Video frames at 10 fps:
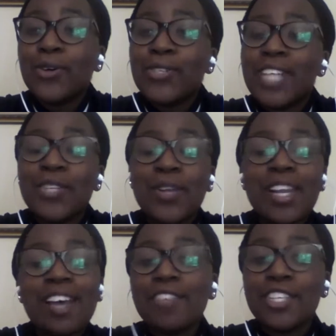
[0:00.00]
and you
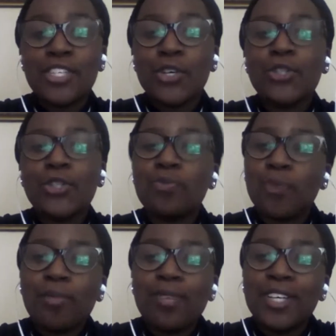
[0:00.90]
love the snow, you should
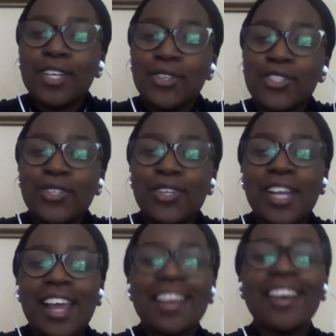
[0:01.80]
probably go to
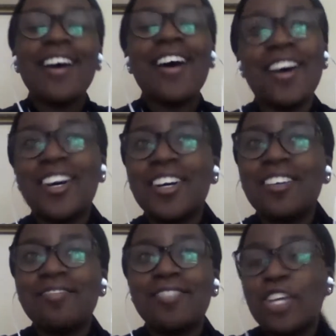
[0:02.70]
like
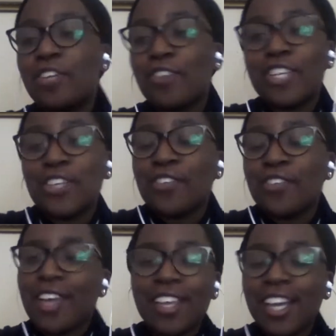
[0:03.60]
the University of
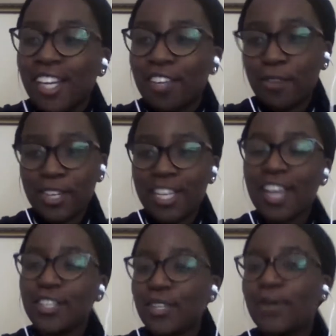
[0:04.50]
Southern California,
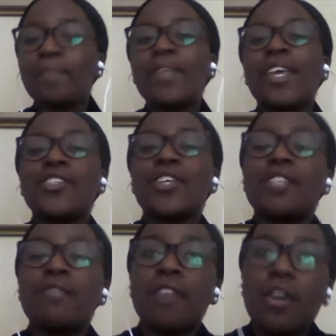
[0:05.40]
So
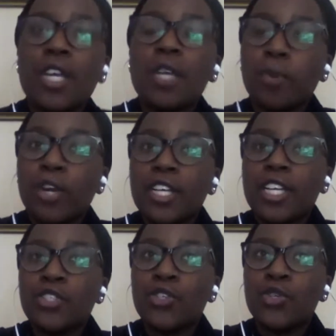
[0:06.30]
it's very
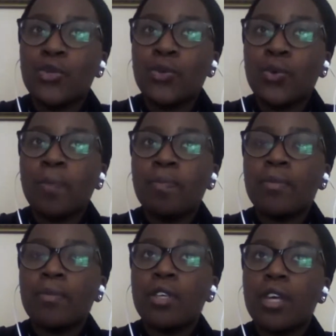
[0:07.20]
important to do
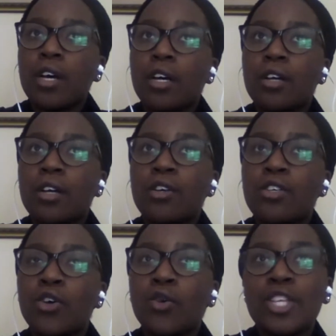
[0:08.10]

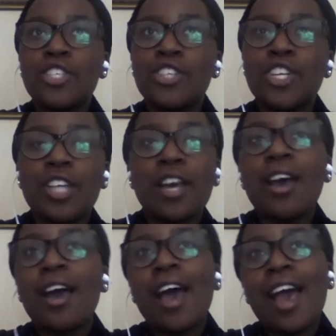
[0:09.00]
your research.
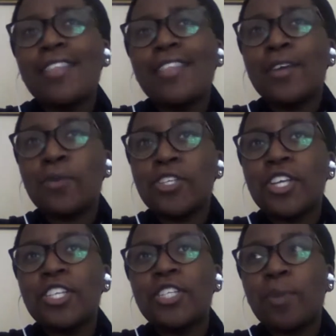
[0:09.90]
I think
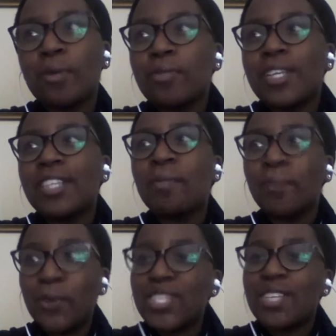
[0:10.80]
research is probably the
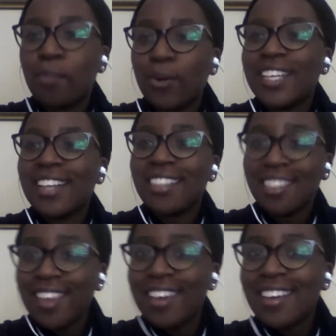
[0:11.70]
most important
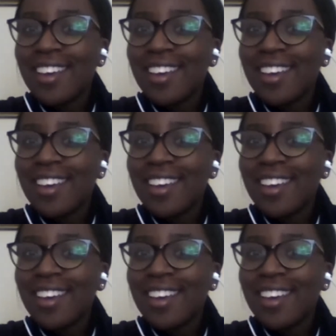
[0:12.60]
thing.